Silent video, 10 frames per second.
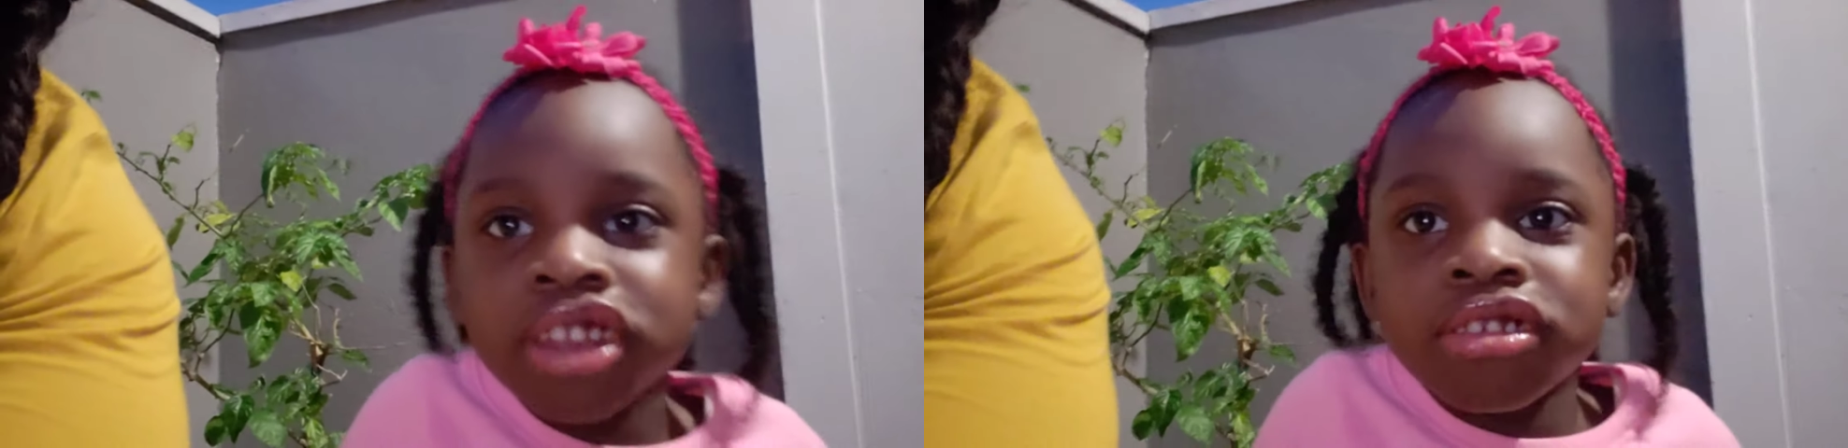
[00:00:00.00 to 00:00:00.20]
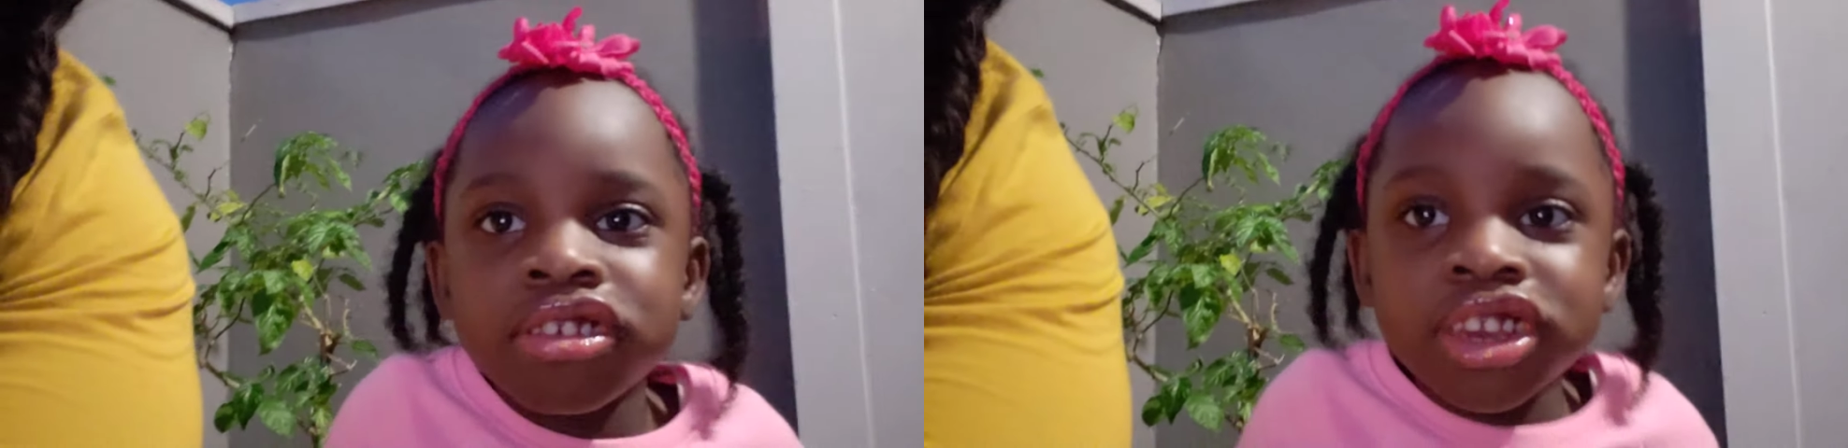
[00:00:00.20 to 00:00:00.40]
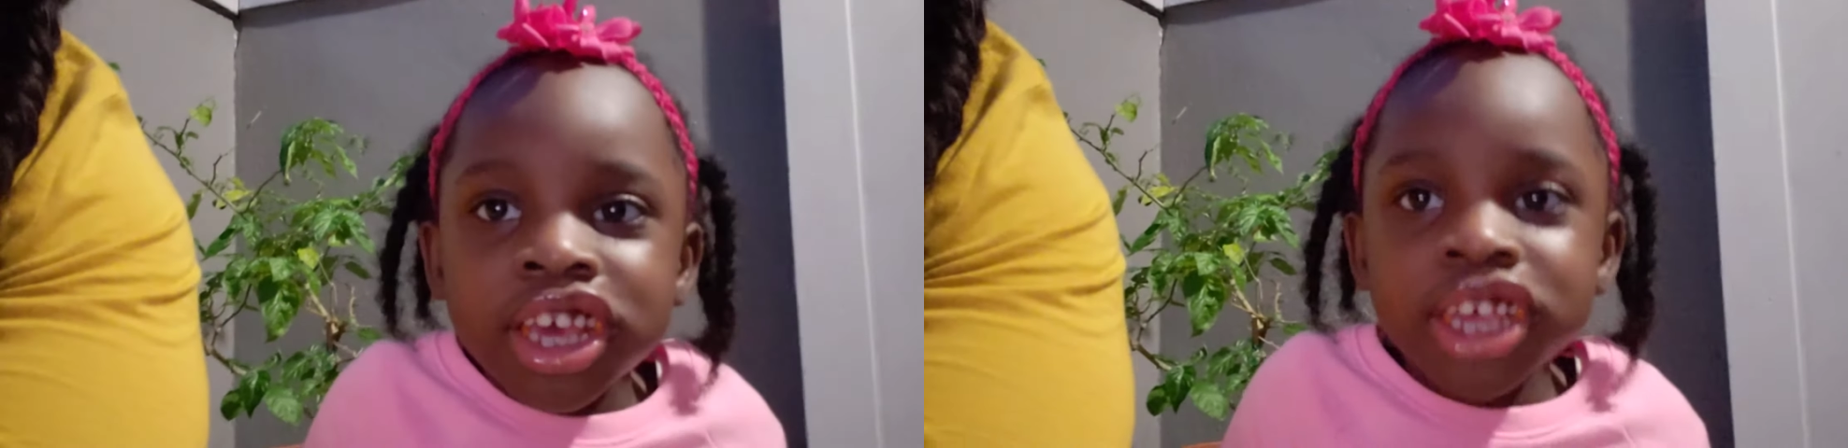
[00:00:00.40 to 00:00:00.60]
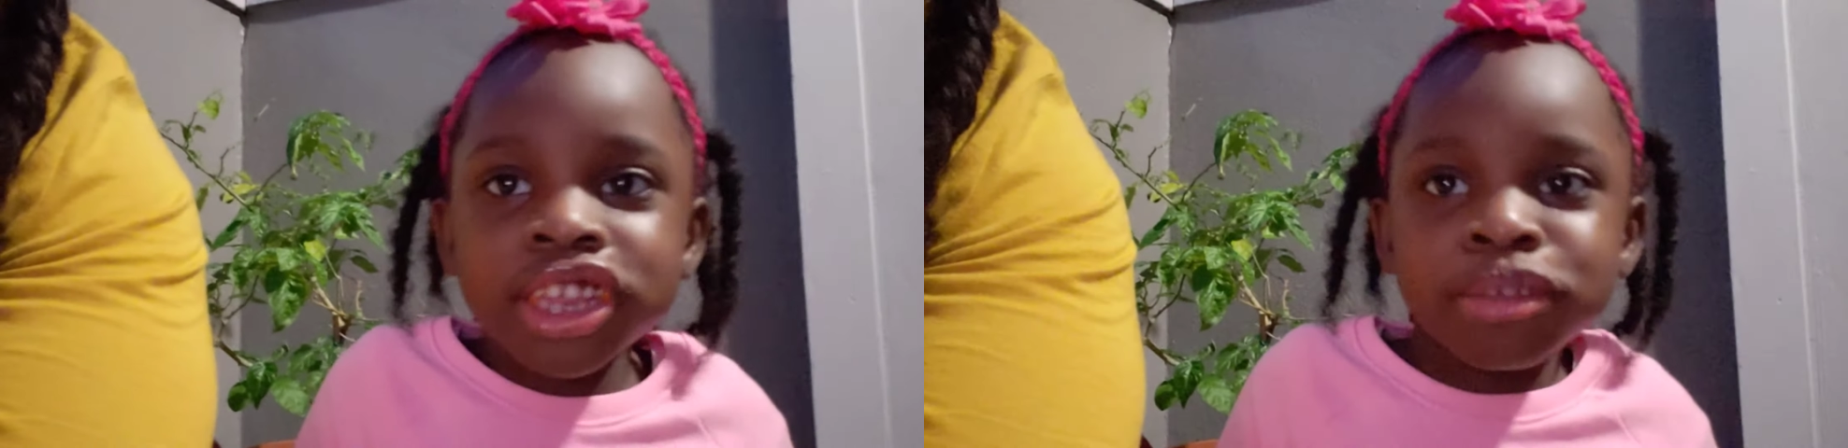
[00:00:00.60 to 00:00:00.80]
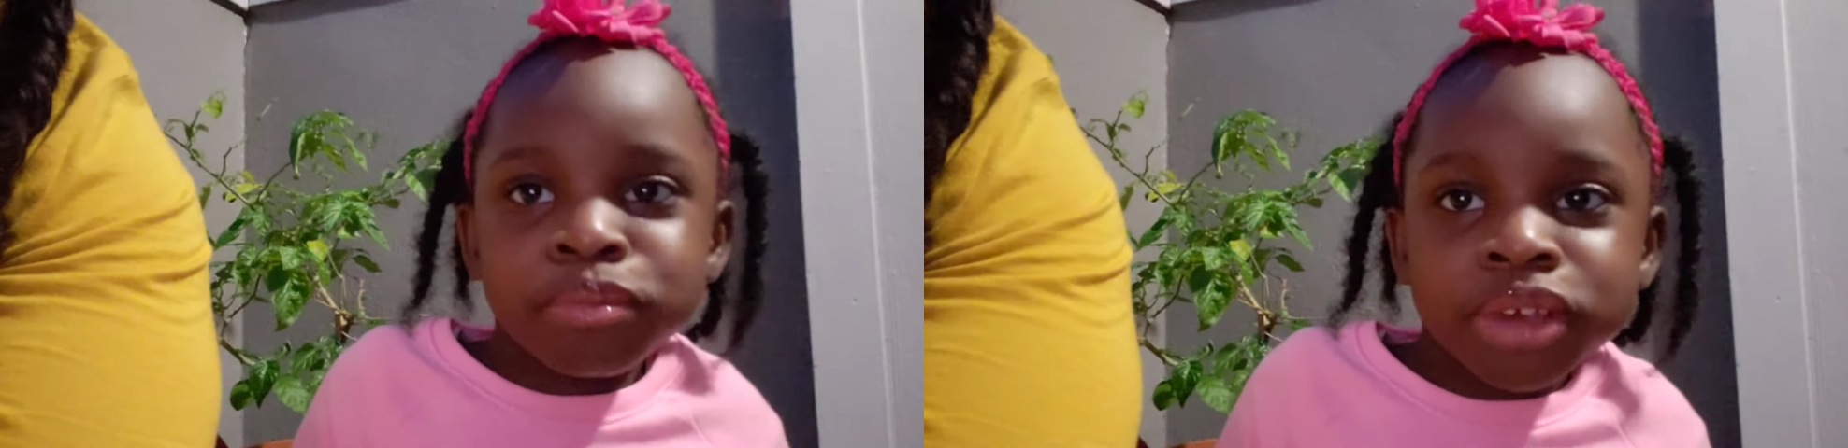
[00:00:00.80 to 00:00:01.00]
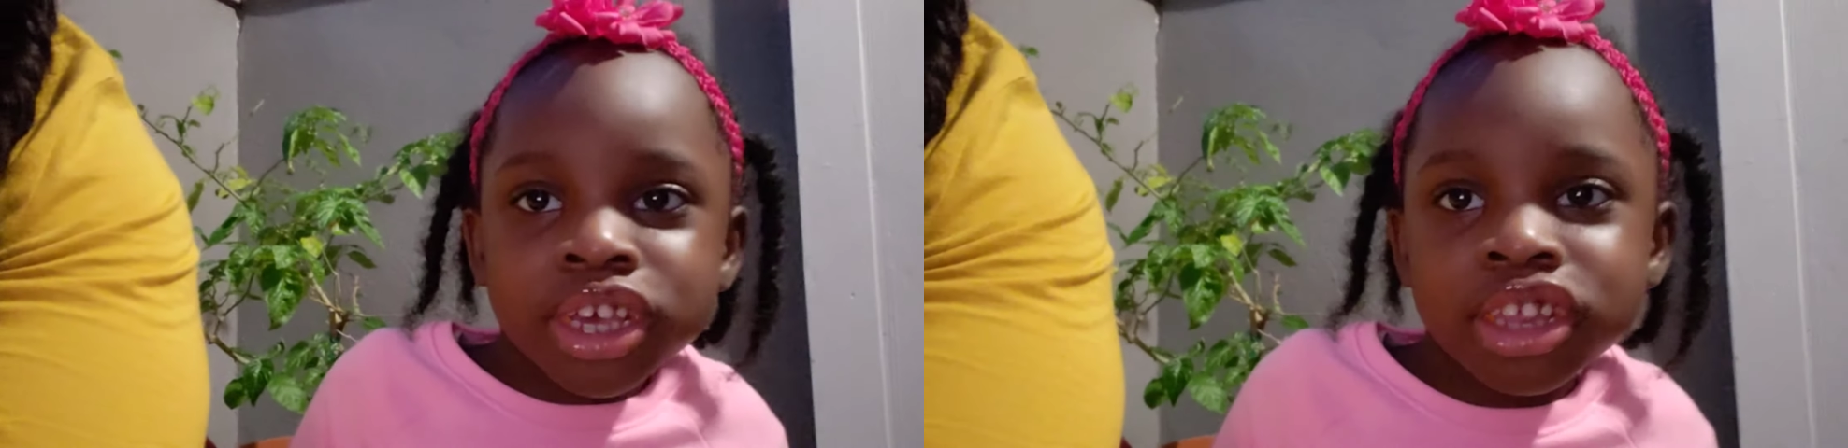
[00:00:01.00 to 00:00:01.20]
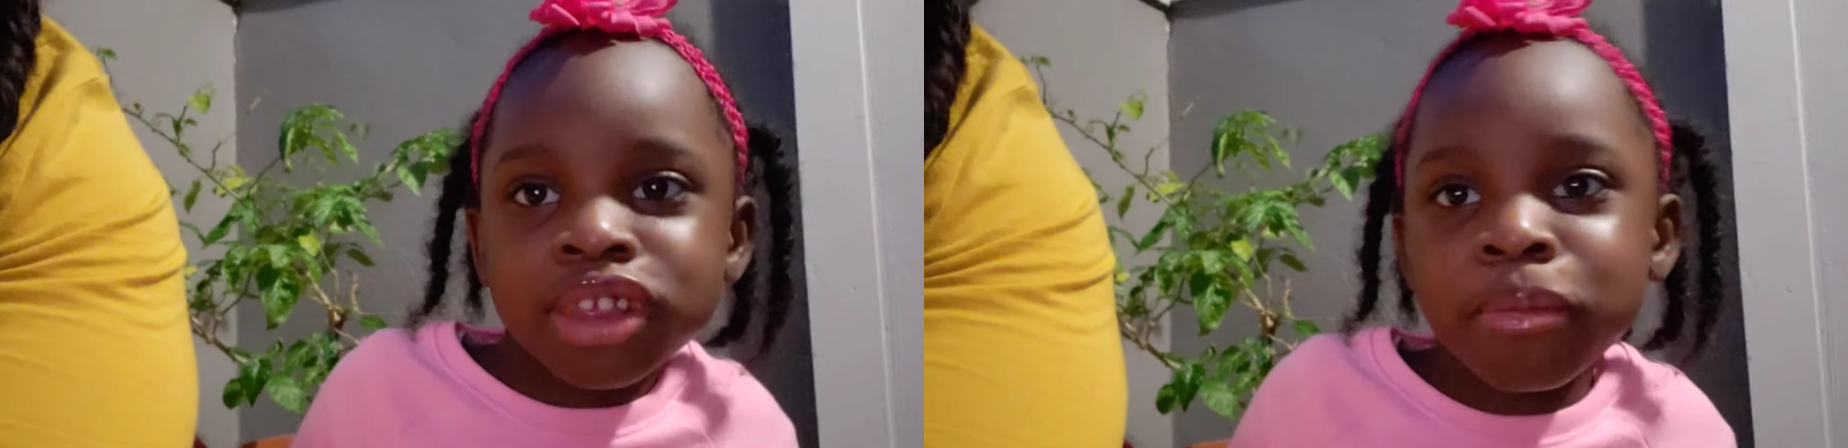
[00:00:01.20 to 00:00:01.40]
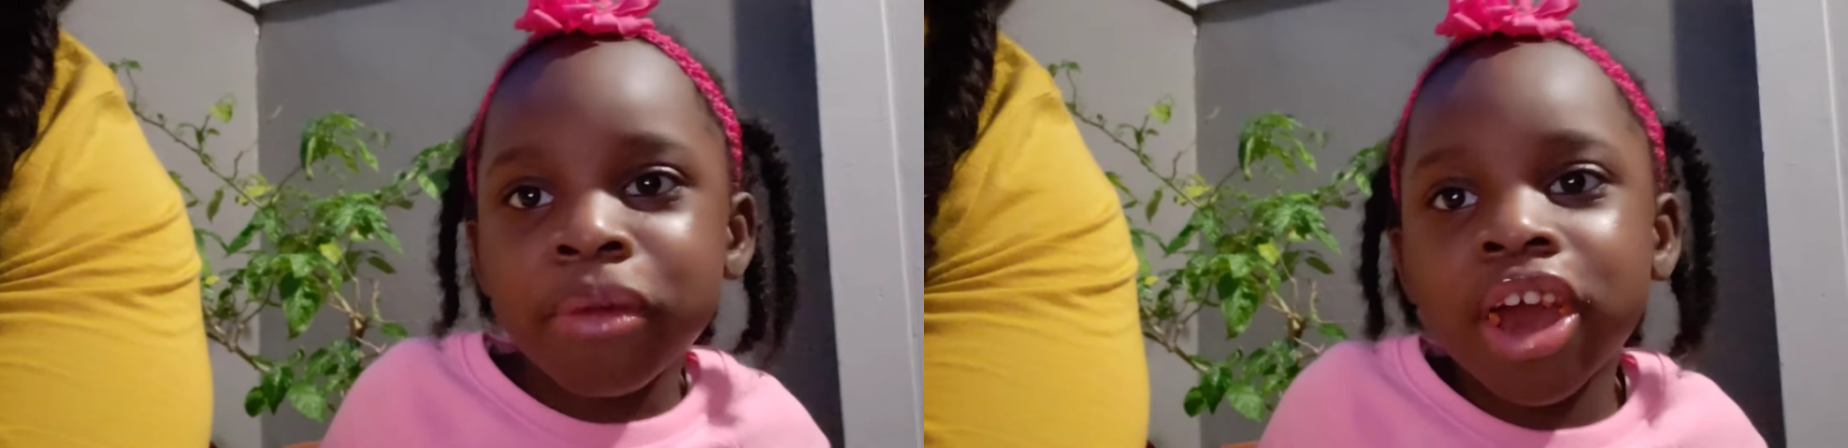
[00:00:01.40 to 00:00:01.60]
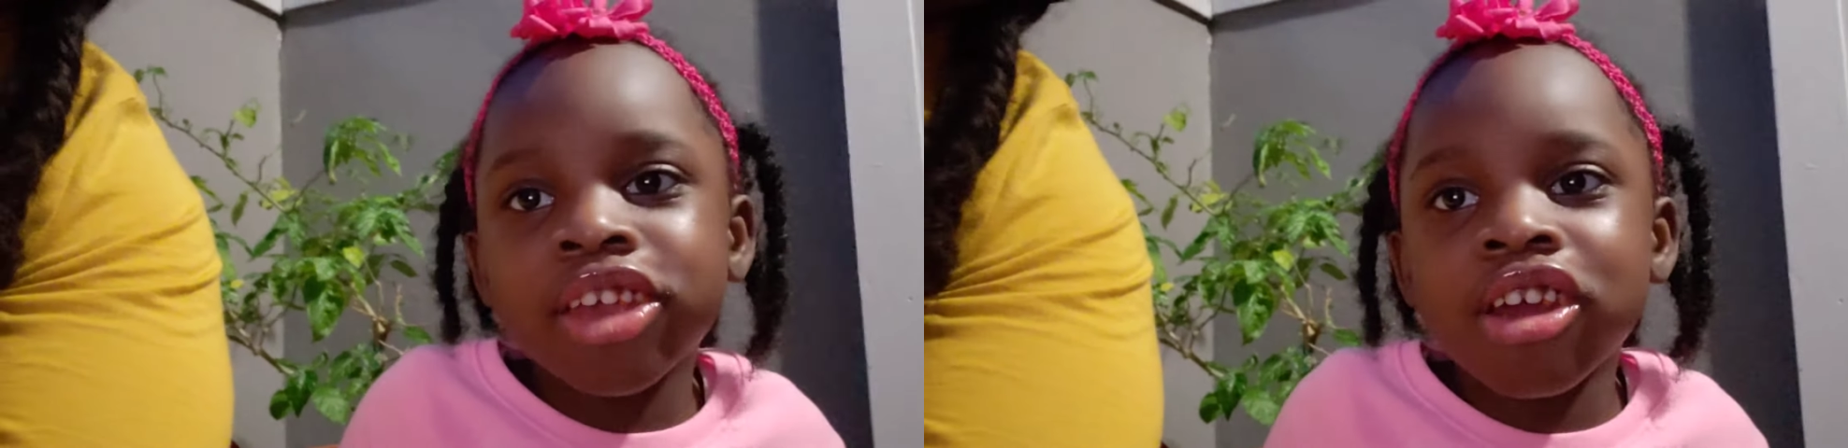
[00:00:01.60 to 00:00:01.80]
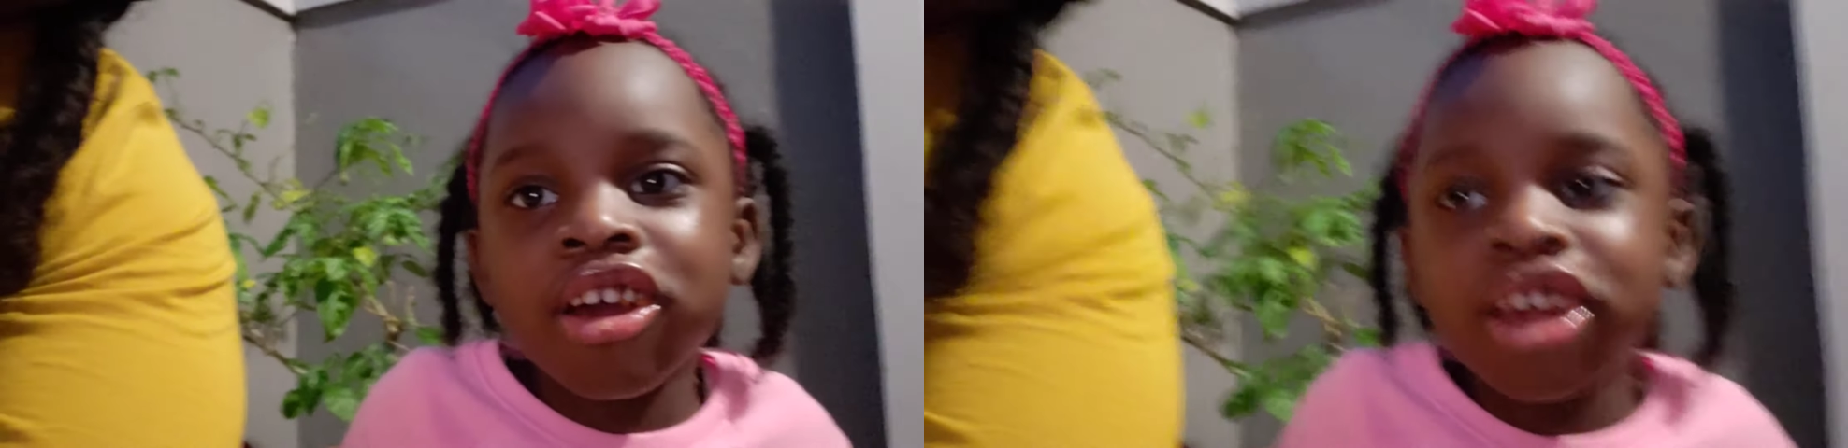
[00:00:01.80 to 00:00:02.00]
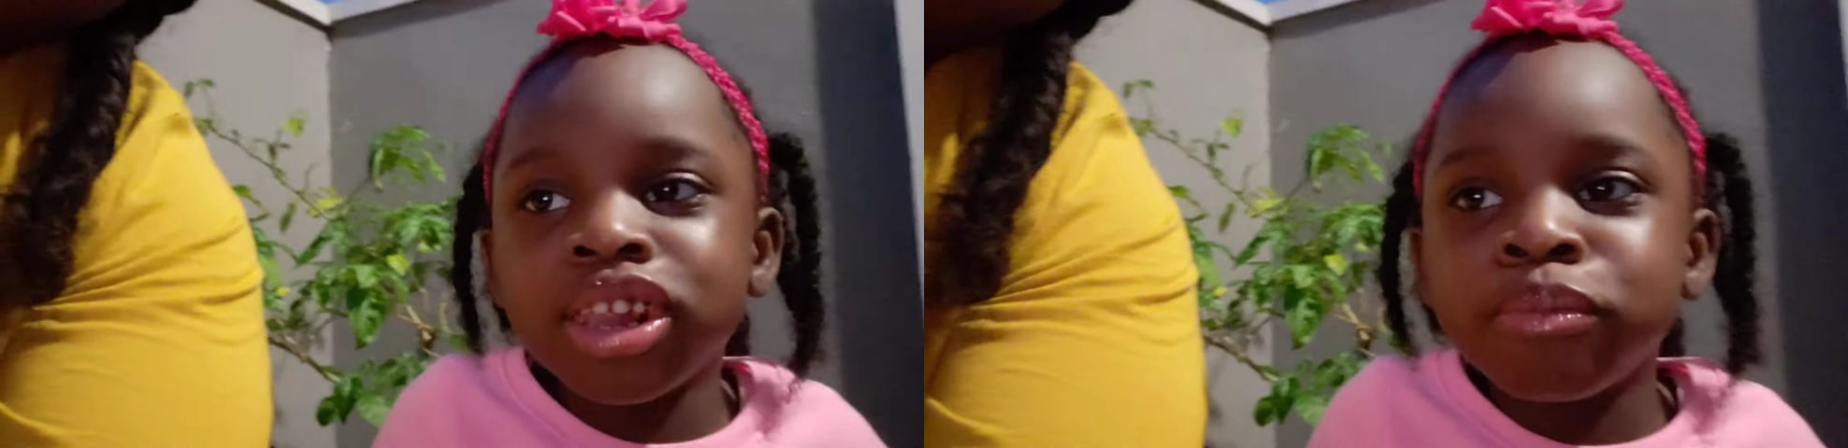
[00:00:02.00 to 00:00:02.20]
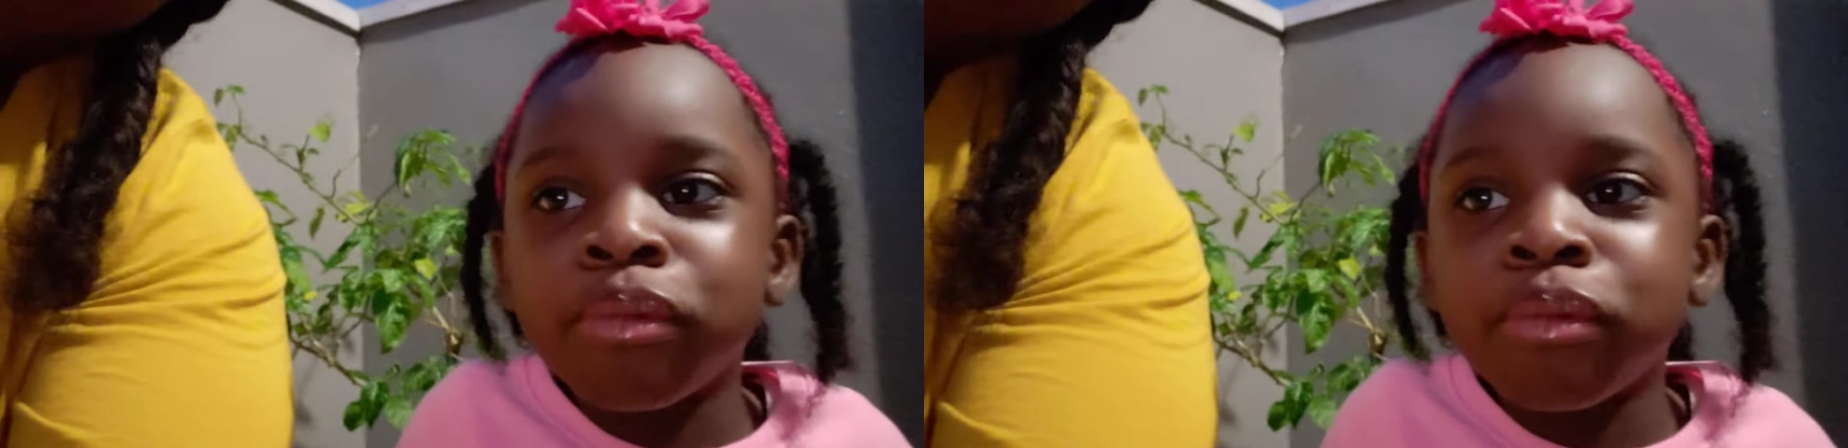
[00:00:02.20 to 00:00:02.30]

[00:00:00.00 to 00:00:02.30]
today it's me, Samaya, and